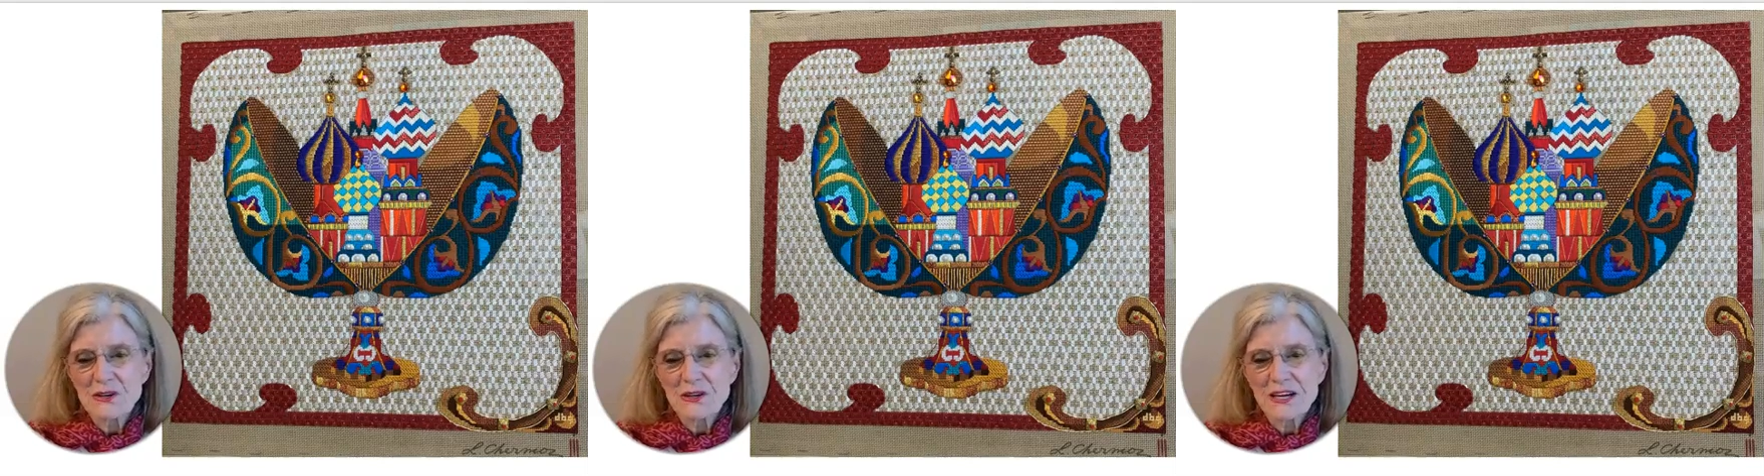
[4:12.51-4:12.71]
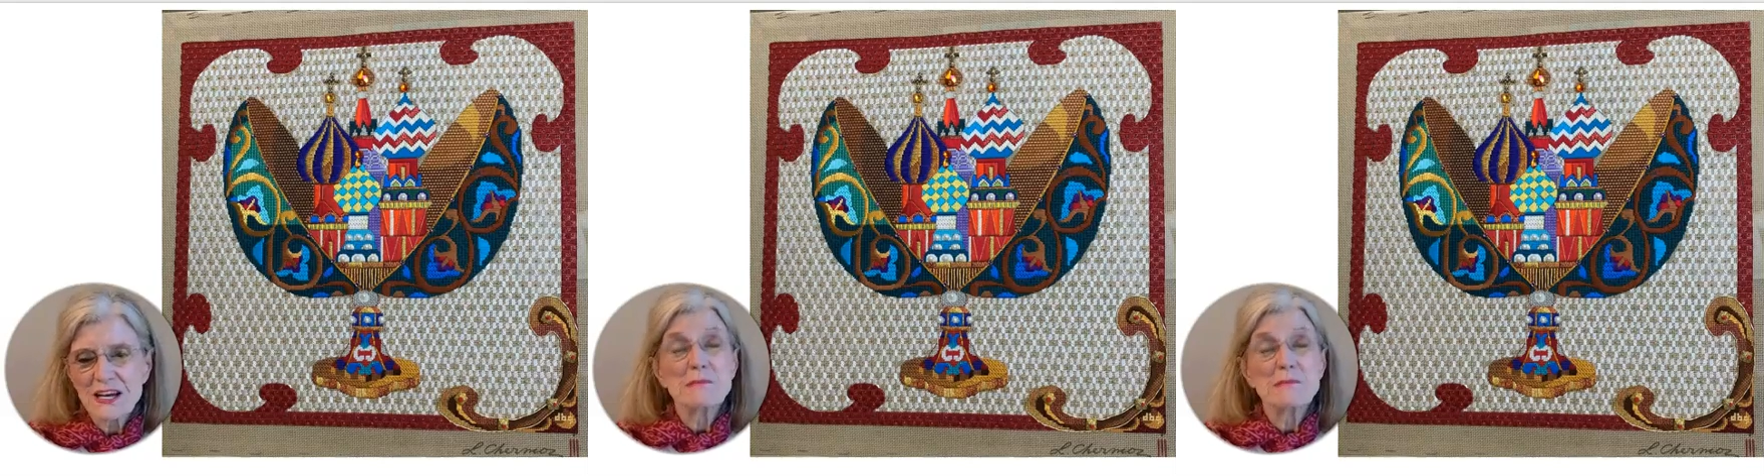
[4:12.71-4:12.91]

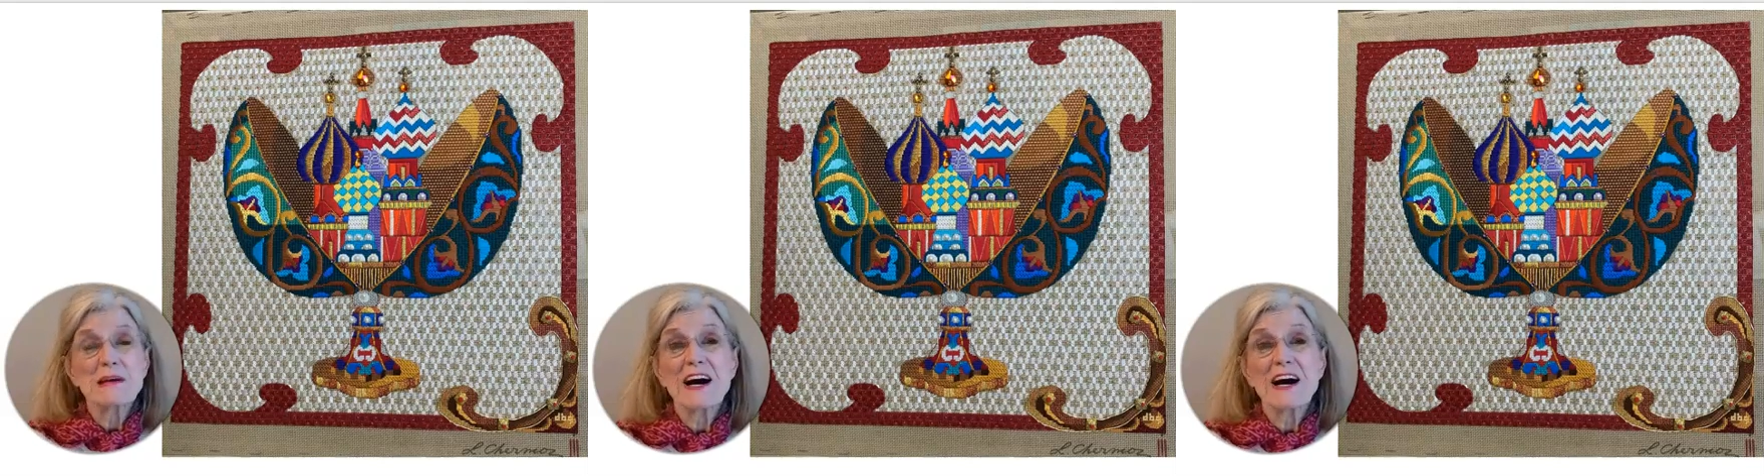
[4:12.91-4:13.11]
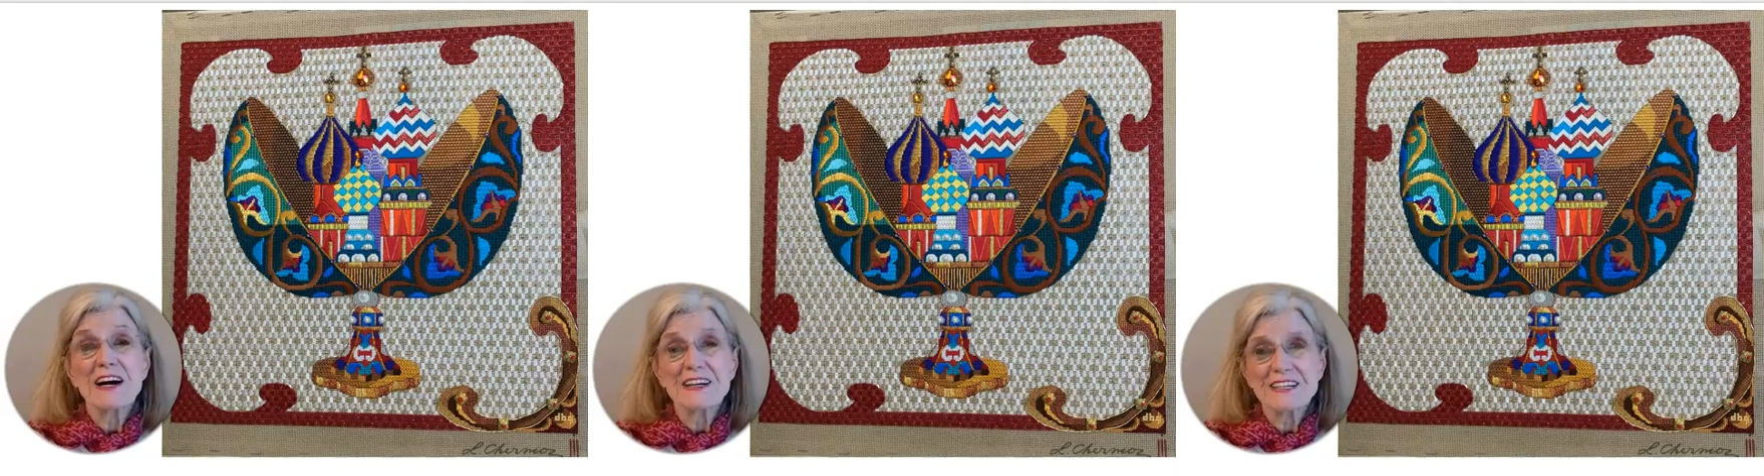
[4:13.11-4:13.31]
it can be
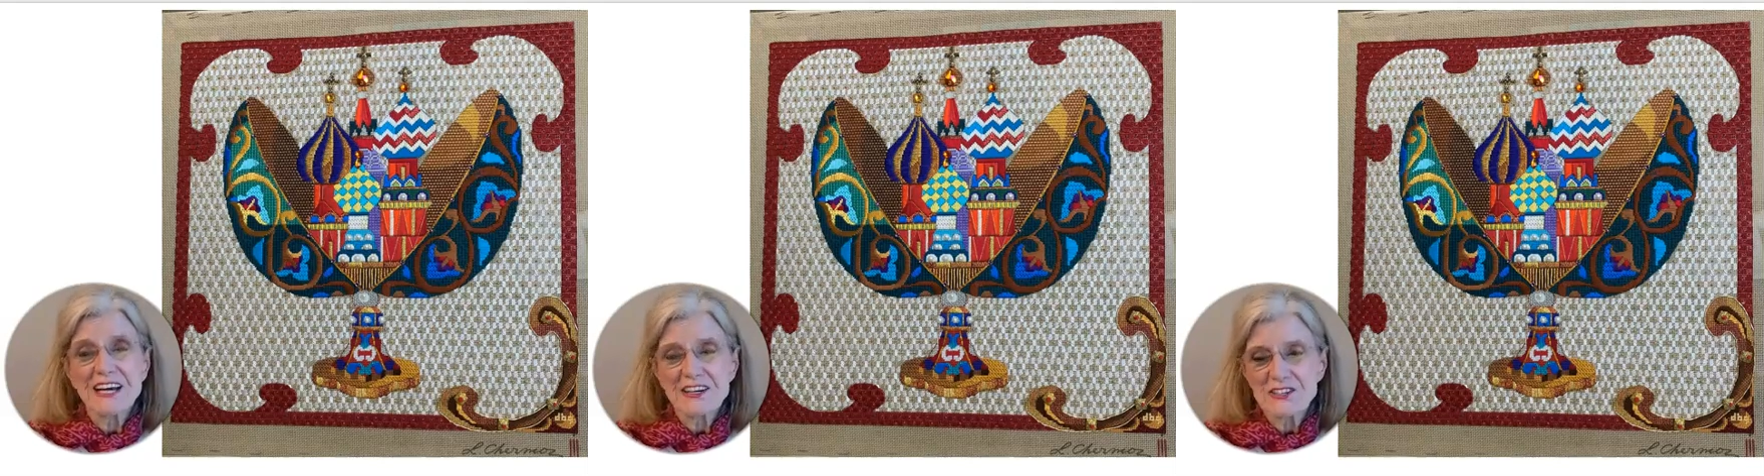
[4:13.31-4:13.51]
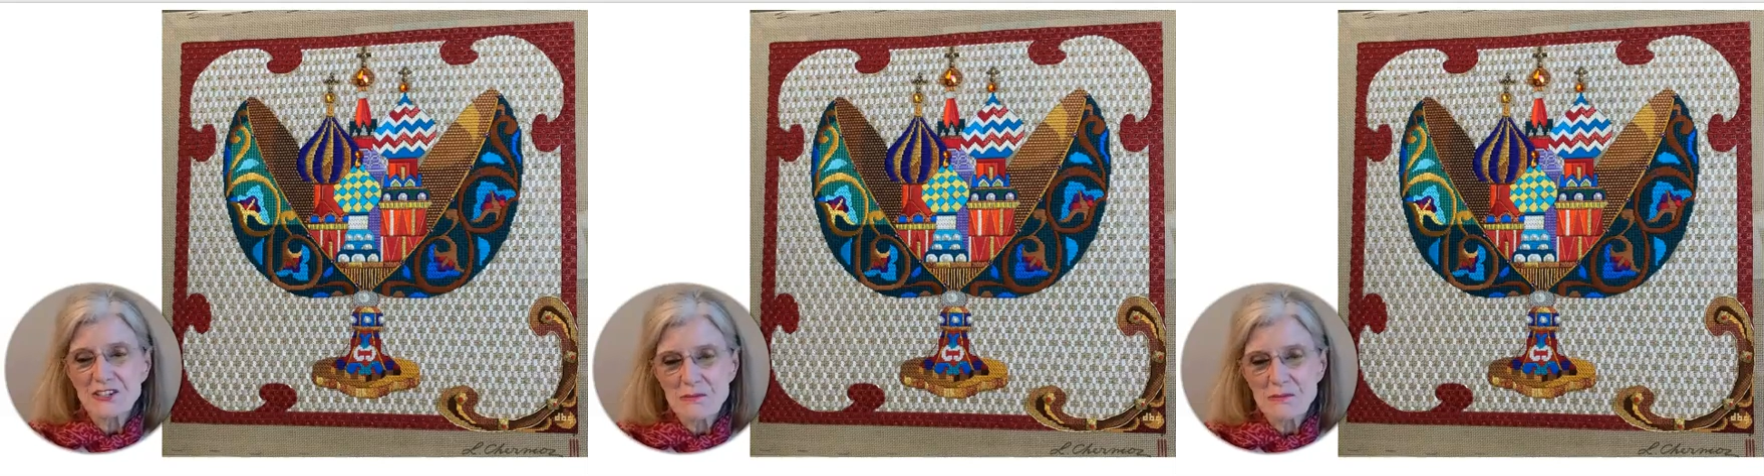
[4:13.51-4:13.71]
hung
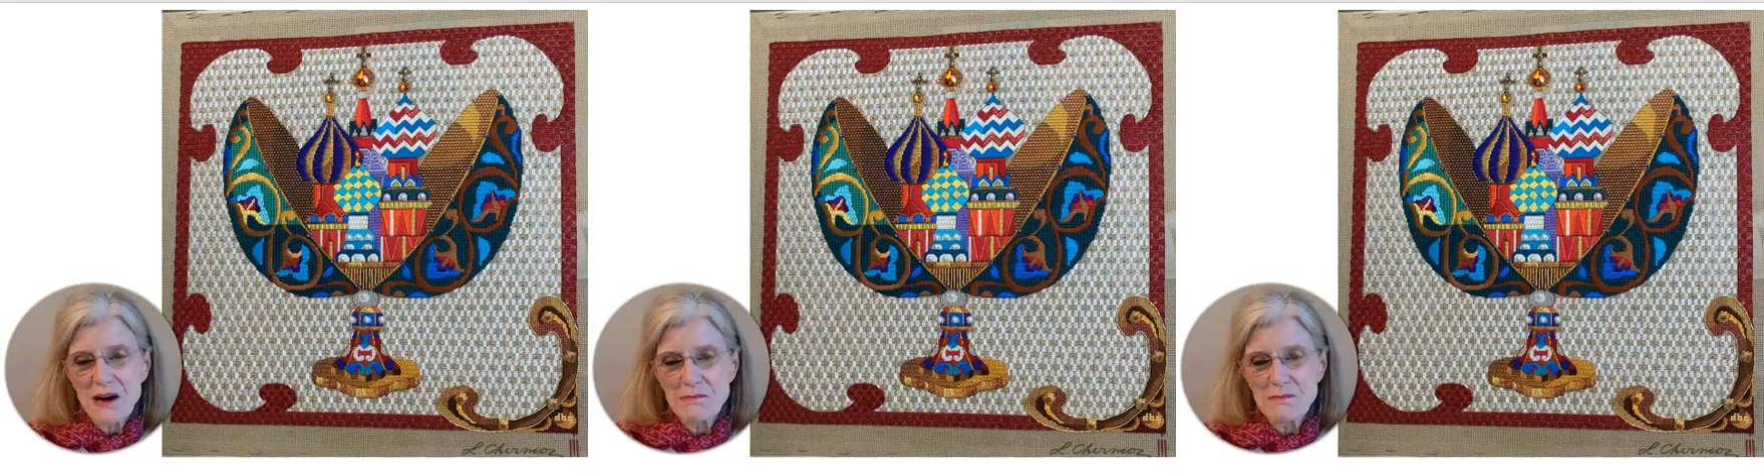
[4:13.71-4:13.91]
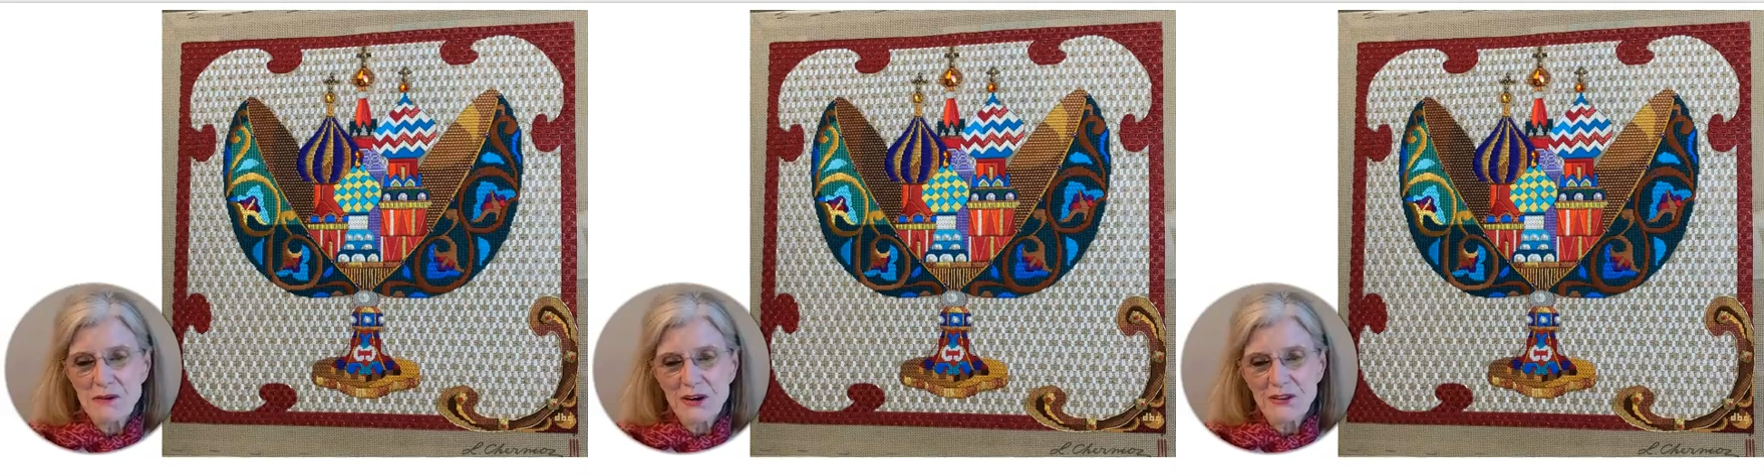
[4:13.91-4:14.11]
next to
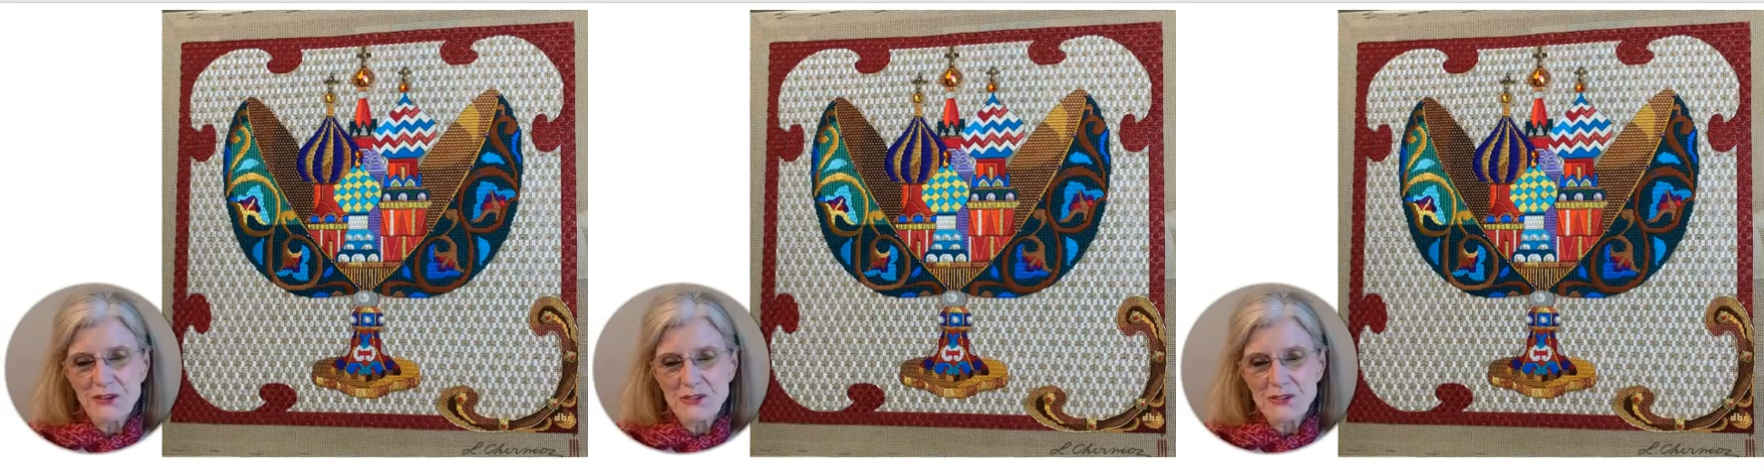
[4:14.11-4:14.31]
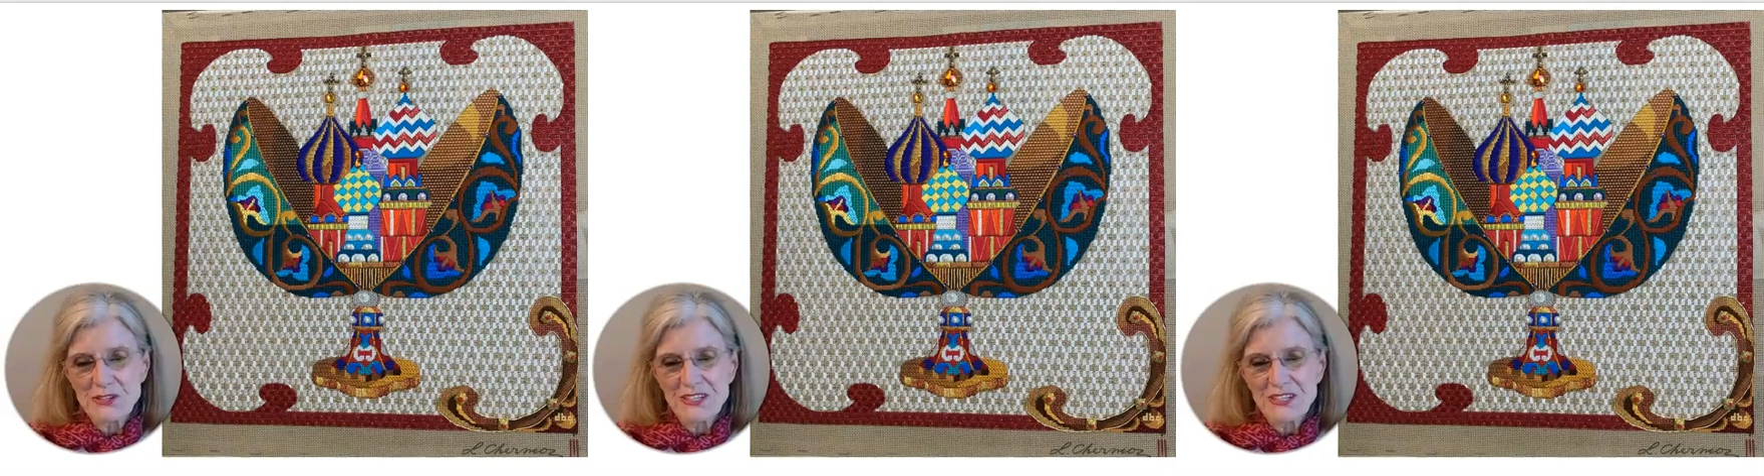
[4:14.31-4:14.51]
my
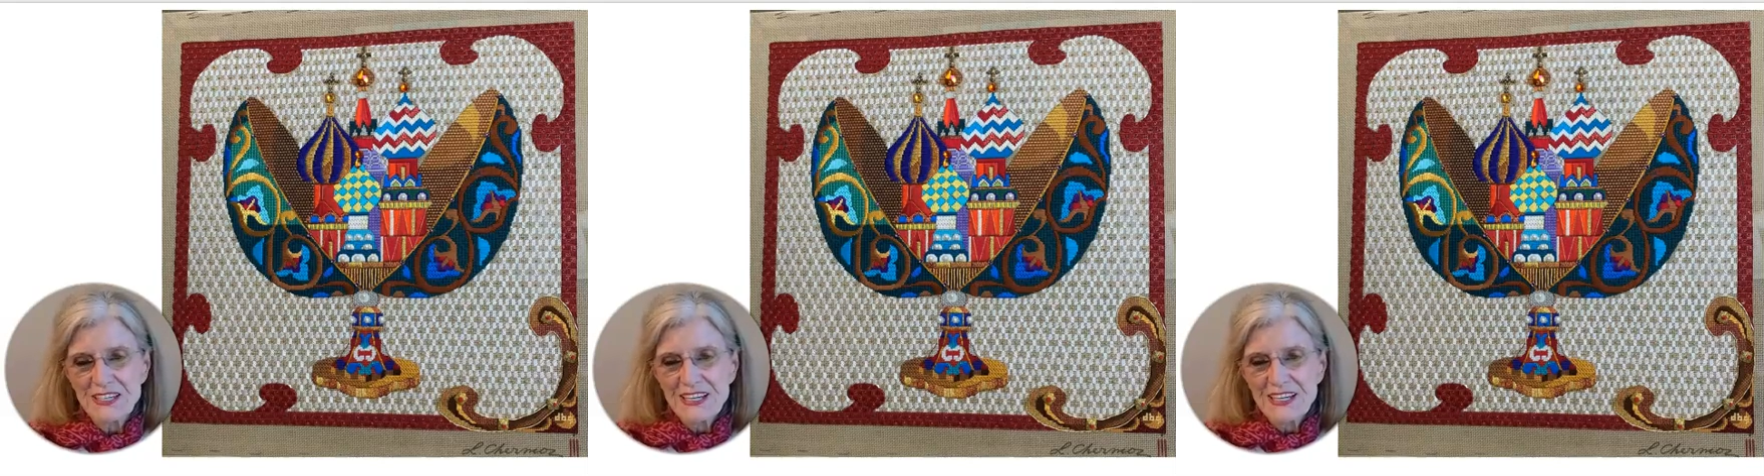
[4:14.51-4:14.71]
mother's.